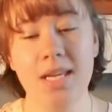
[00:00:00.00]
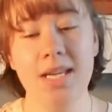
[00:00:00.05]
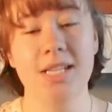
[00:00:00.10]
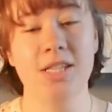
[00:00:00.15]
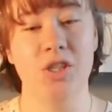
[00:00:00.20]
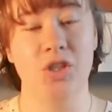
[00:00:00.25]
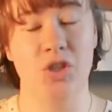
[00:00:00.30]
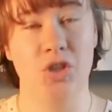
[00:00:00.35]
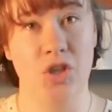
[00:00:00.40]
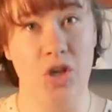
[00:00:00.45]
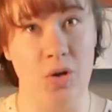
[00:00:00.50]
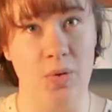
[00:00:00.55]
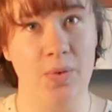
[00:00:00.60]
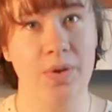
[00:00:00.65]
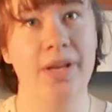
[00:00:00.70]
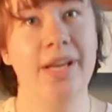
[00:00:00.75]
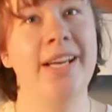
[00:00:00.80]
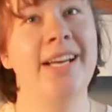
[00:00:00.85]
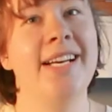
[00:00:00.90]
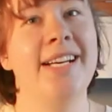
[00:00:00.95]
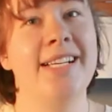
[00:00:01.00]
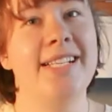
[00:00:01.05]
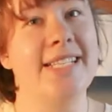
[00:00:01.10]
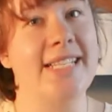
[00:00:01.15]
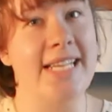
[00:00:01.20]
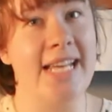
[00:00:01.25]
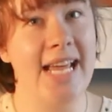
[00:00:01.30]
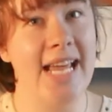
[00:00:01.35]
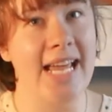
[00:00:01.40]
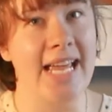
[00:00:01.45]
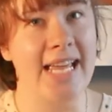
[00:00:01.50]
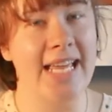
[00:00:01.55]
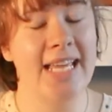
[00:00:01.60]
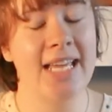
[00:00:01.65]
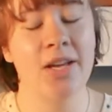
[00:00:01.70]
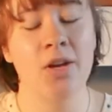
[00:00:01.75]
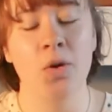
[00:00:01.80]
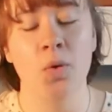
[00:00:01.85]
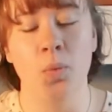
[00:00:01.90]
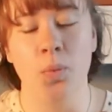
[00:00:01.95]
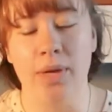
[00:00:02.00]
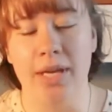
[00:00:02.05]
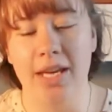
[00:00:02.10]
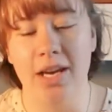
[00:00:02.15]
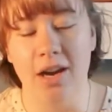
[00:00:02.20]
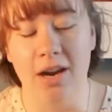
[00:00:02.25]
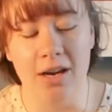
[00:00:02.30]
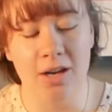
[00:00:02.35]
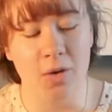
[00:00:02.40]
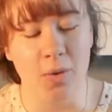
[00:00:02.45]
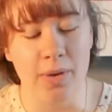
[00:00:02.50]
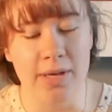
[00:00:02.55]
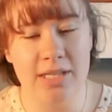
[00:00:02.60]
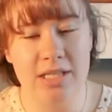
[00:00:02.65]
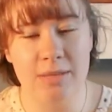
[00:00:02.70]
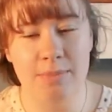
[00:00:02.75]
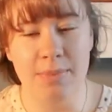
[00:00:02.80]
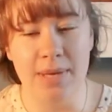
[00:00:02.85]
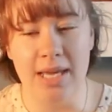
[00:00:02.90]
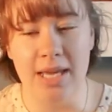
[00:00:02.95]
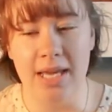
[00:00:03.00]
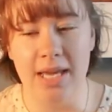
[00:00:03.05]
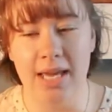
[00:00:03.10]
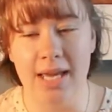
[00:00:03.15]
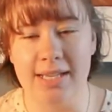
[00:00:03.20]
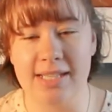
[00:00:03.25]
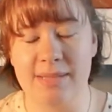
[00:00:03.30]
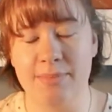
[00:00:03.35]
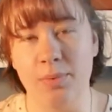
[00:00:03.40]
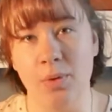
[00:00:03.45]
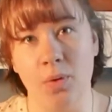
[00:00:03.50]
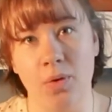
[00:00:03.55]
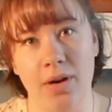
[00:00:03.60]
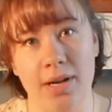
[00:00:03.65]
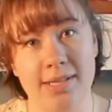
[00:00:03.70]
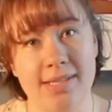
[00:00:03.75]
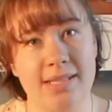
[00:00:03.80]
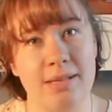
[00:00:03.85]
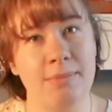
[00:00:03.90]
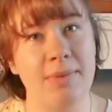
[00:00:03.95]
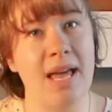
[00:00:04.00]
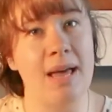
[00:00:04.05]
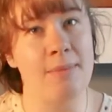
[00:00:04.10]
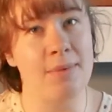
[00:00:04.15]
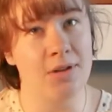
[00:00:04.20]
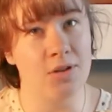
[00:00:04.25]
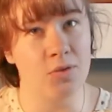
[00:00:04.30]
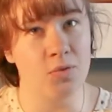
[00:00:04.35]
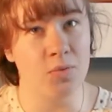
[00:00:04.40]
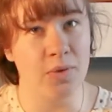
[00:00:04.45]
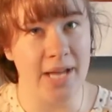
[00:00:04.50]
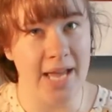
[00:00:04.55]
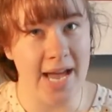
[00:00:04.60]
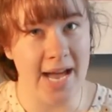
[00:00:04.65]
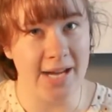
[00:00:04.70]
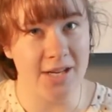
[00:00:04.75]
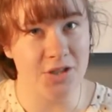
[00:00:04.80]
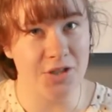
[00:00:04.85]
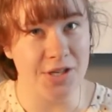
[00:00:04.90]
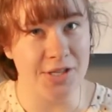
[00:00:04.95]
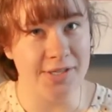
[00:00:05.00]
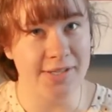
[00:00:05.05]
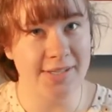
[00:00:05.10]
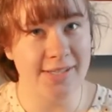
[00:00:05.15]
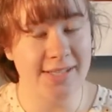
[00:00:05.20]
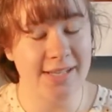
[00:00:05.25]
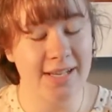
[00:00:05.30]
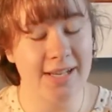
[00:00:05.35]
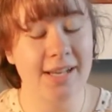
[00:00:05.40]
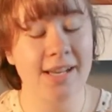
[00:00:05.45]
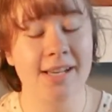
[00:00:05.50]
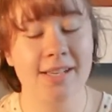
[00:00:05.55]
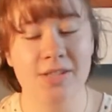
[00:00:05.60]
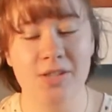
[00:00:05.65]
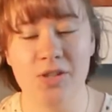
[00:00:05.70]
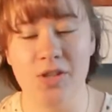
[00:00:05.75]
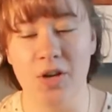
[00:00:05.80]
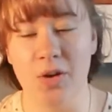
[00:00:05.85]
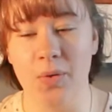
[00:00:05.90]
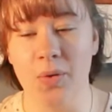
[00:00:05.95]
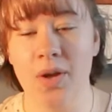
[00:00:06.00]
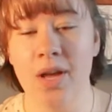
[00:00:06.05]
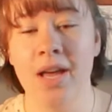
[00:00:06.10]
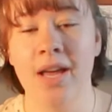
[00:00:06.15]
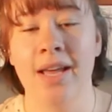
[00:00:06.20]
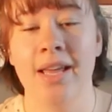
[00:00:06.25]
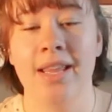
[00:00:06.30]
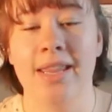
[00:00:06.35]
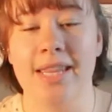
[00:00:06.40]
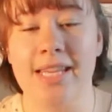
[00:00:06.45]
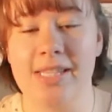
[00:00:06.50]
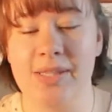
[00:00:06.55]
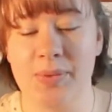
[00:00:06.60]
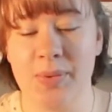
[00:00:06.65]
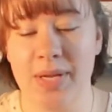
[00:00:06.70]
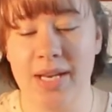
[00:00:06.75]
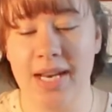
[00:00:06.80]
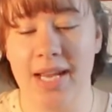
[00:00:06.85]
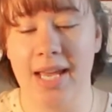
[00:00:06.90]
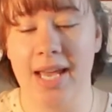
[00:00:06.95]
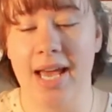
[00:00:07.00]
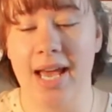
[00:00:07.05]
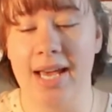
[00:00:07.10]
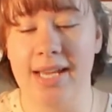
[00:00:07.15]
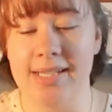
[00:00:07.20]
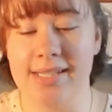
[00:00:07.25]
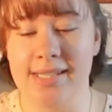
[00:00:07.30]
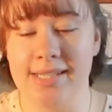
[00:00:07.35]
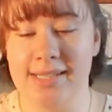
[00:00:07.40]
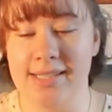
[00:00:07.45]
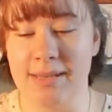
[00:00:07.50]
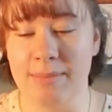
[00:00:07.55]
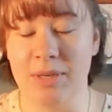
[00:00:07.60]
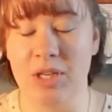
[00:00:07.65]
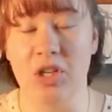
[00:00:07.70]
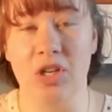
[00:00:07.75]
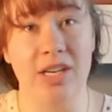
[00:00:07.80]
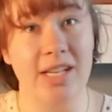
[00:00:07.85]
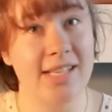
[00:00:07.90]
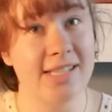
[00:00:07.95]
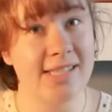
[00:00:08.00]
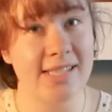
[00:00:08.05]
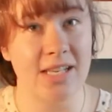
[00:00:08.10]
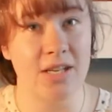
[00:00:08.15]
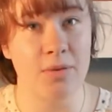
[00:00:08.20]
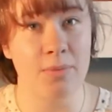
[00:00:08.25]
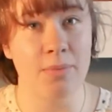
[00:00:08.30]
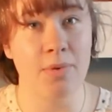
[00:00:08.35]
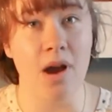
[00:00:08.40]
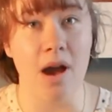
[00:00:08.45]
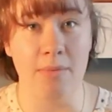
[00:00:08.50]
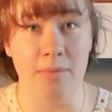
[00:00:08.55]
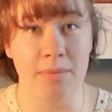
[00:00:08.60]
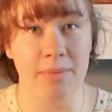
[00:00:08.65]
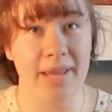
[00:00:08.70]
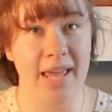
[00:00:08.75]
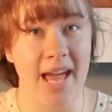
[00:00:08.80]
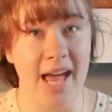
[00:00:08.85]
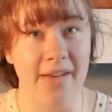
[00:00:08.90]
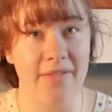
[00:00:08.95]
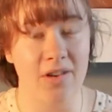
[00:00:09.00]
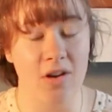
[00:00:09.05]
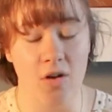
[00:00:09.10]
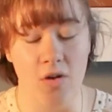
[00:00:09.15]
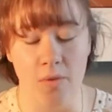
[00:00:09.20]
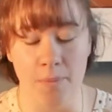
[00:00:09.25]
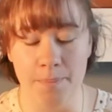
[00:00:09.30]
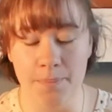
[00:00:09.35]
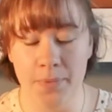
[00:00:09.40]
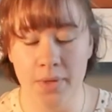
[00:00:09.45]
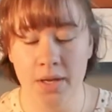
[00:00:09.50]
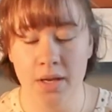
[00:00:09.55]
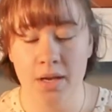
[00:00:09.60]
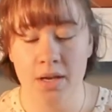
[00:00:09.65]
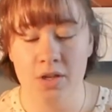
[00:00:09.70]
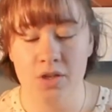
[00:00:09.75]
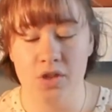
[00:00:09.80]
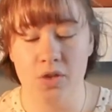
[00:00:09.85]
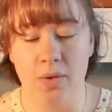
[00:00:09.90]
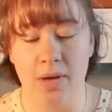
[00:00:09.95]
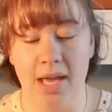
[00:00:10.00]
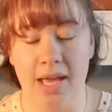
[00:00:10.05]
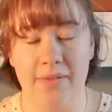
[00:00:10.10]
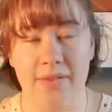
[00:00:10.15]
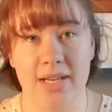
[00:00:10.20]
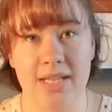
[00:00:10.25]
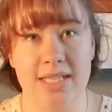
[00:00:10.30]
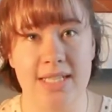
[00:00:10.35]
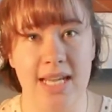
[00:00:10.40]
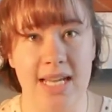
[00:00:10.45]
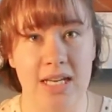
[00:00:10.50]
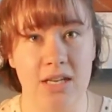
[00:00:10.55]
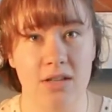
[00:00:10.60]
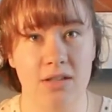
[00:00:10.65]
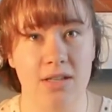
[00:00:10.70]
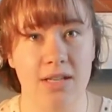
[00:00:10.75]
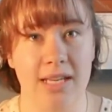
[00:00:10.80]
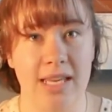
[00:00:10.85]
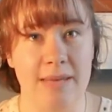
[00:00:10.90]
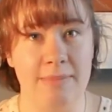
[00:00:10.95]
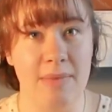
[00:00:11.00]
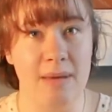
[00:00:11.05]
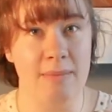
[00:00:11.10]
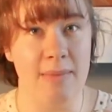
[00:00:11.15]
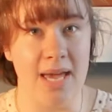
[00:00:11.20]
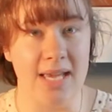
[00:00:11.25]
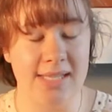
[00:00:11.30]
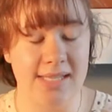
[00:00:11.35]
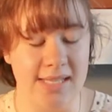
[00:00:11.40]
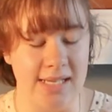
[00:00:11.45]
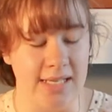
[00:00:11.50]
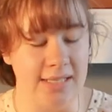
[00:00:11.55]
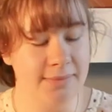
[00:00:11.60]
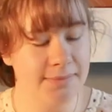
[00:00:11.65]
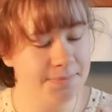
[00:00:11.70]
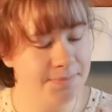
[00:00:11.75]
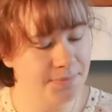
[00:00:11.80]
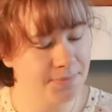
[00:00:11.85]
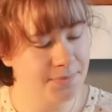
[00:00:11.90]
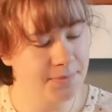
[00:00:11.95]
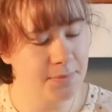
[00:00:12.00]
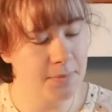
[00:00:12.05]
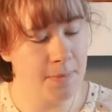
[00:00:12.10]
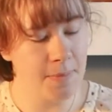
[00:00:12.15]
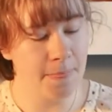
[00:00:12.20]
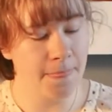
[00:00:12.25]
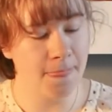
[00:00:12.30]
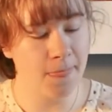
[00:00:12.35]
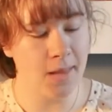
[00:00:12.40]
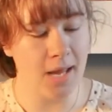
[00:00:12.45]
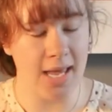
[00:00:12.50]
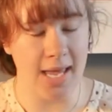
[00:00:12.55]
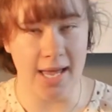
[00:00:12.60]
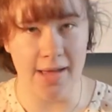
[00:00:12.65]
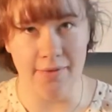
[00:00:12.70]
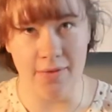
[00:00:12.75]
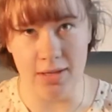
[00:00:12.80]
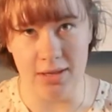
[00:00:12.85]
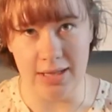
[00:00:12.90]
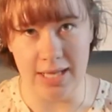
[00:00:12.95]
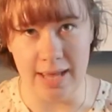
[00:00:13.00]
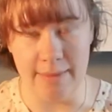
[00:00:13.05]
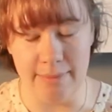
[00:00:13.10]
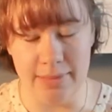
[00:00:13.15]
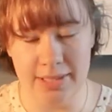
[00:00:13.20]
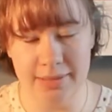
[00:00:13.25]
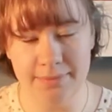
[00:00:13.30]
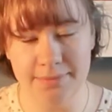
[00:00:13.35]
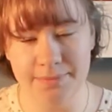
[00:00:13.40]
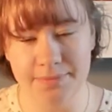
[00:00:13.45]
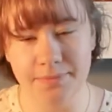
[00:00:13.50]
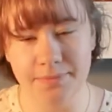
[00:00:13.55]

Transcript: So today we are going to be exploring some chemical reactions. So this one has some ingredients that you probably have at home. So I have a container to keep my mess in. I have a lemon,